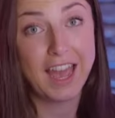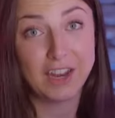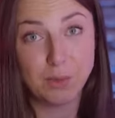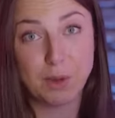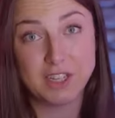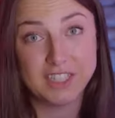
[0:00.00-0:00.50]

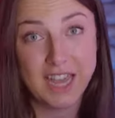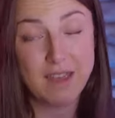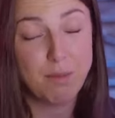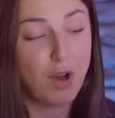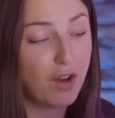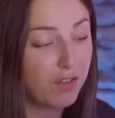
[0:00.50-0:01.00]
handlebar
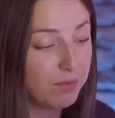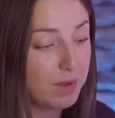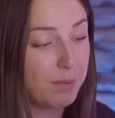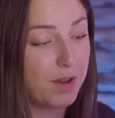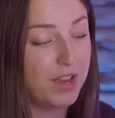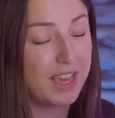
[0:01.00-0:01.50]
tape off
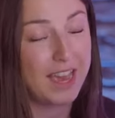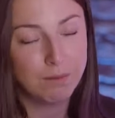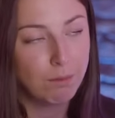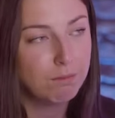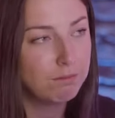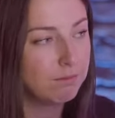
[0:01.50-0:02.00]
my bike.
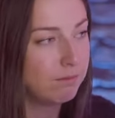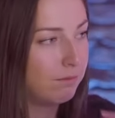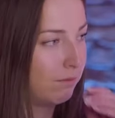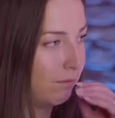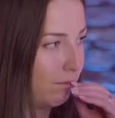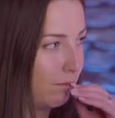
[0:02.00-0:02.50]

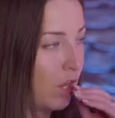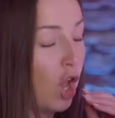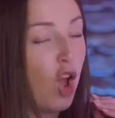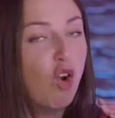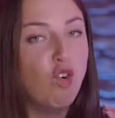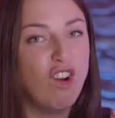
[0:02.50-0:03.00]

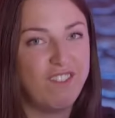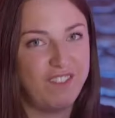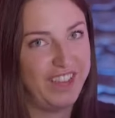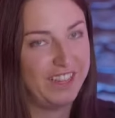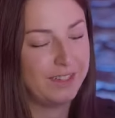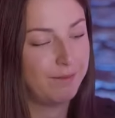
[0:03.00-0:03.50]

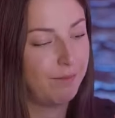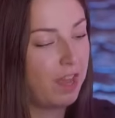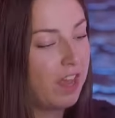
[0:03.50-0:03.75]
Horrific.